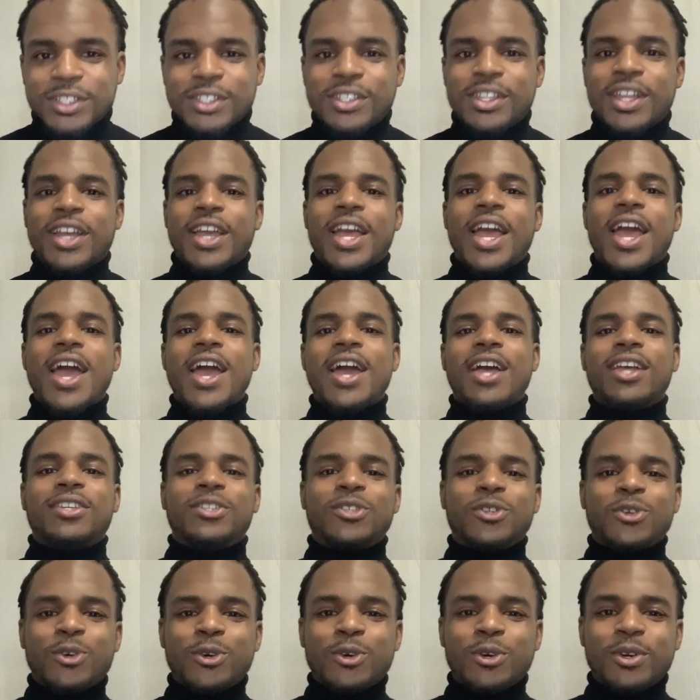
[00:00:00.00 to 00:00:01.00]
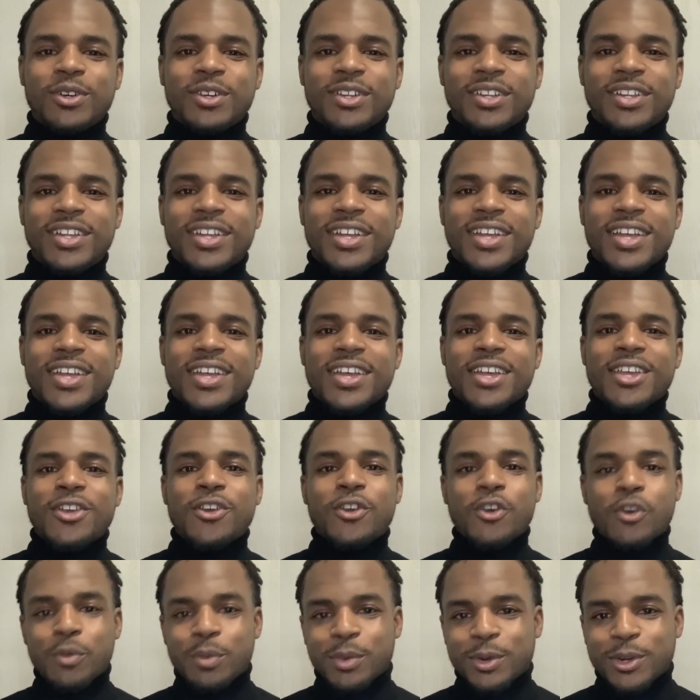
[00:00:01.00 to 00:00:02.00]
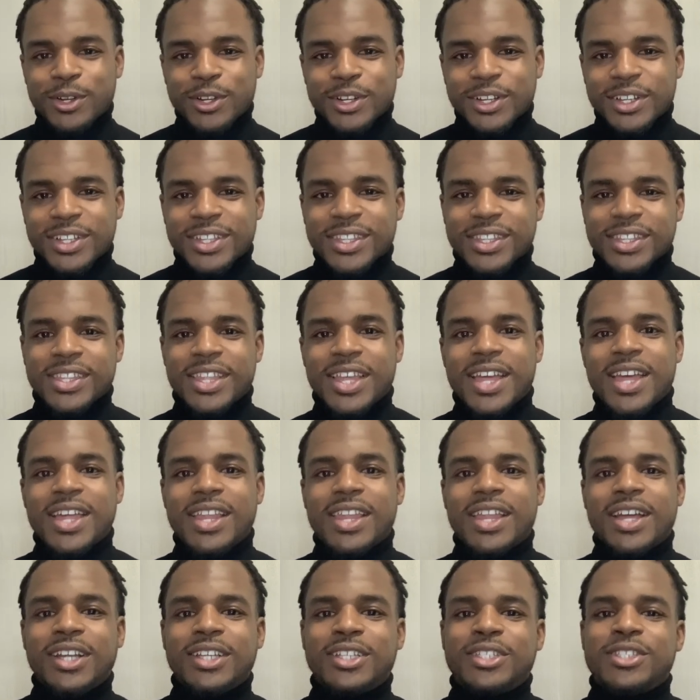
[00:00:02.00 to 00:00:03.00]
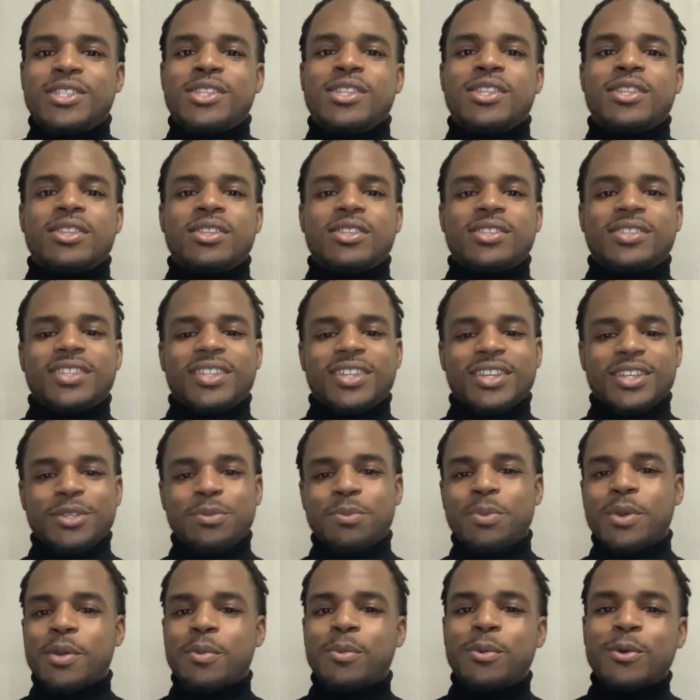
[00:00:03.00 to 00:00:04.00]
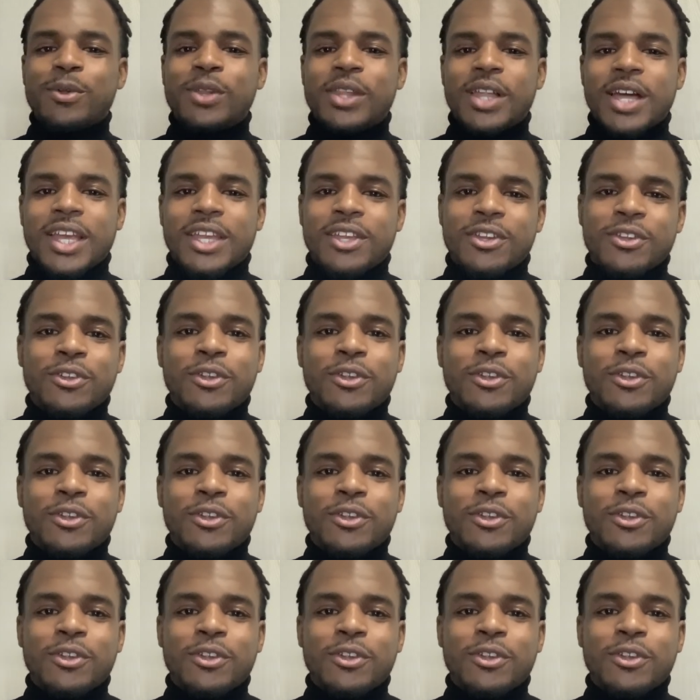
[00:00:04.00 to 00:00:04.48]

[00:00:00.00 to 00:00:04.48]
like asshole humor that like these people, like